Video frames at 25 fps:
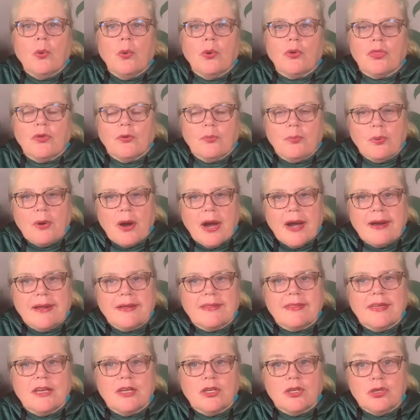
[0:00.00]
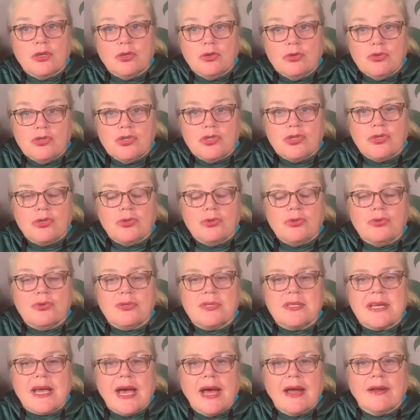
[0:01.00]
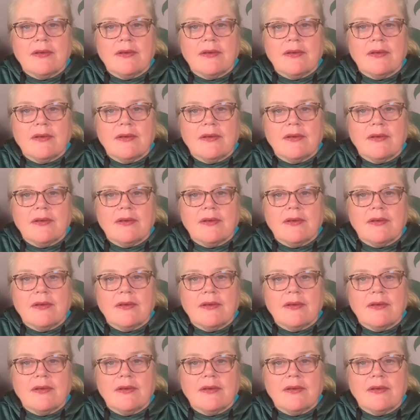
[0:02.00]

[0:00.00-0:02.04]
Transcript: worth of product that you choose